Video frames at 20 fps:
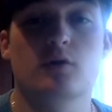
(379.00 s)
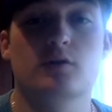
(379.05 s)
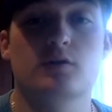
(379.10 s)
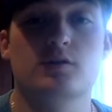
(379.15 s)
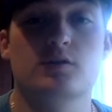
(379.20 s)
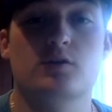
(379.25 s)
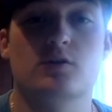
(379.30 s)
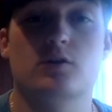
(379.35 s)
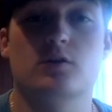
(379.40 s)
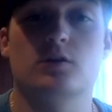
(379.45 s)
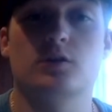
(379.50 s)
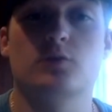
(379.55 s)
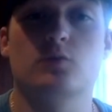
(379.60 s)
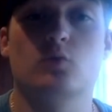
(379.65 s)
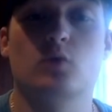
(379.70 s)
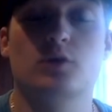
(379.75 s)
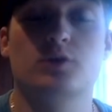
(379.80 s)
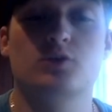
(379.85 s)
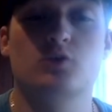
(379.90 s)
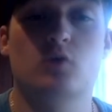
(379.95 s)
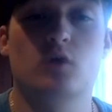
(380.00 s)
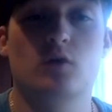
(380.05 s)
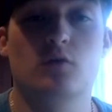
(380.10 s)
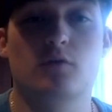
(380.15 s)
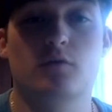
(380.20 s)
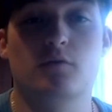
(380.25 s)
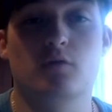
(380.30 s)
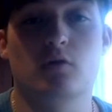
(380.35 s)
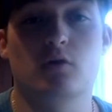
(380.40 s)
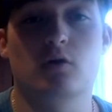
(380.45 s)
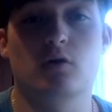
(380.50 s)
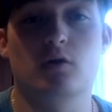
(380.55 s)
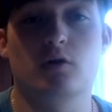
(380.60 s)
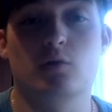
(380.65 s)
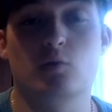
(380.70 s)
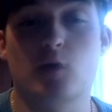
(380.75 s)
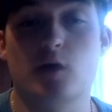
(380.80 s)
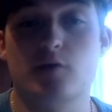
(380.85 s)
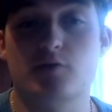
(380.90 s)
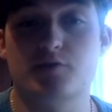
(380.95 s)
is currently 112 overall
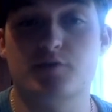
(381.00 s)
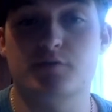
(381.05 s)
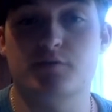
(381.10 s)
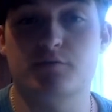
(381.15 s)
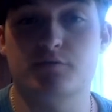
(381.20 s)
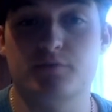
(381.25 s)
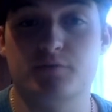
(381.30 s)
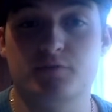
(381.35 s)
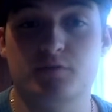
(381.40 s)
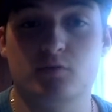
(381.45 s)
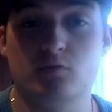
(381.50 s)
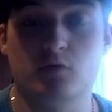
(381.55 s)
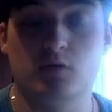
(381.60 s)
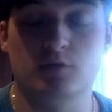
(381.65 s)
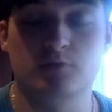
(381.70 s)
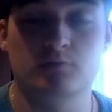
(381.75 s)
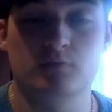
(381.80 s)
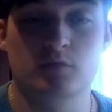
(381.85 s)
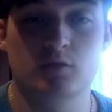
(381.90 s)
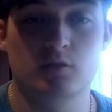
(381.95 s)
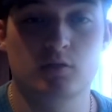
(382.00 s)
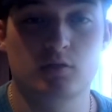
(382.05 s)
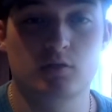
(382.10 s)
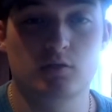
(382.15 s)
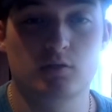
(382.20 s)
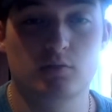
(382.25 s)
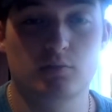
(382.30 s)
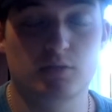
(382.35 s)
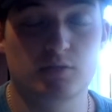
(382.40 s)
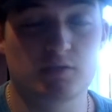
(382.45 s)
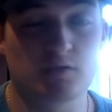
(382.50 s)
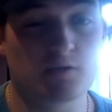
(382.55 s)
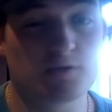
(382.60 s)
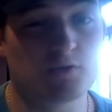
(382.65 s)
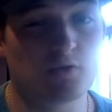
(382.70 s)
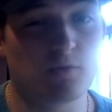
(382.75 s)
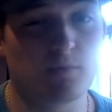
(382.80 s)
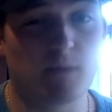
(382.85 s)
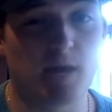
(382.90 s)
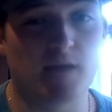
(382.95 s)
and wide receiver 51, but is
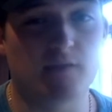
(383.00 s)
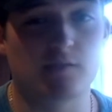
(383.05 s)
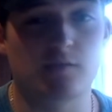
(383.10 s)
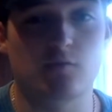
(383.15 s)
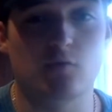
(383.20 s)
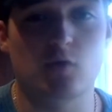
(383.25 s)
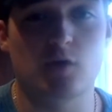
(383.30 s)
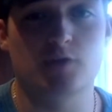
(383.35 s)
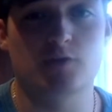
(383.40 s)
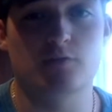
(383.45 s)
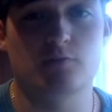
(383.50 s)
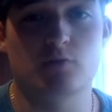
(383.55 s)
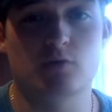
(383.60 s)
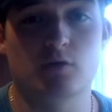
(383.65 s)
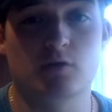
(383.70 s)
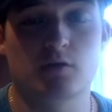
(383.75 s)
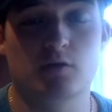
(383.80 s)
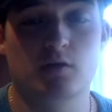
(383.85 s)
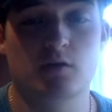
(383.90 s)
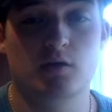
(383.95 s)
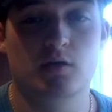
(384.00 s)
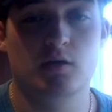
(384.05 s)
also a massive question mark.